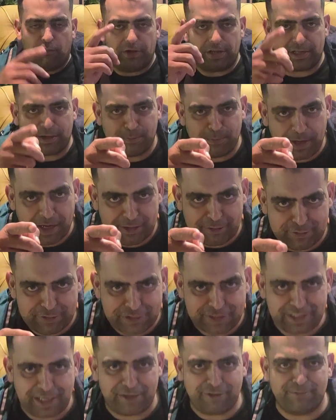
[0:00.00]
Welcome back to
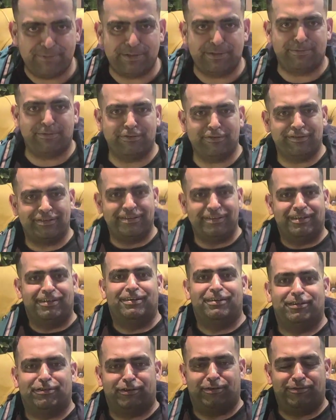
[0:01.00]
the channel, people.
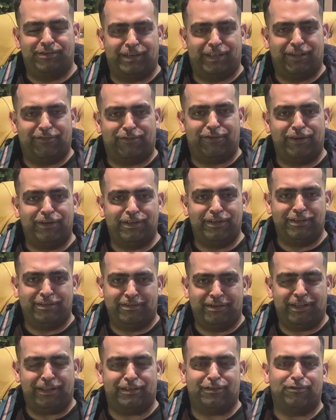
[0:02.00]
So we got the funny,
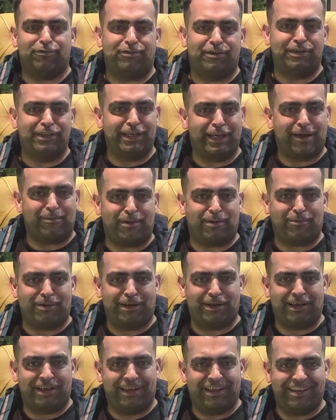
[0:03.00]
not so funny
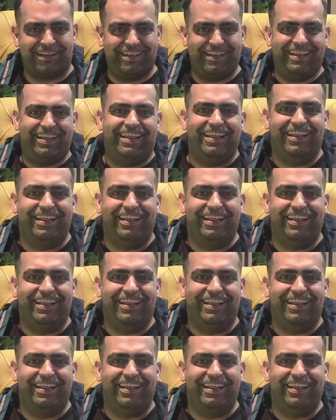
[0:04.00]
cameraman again.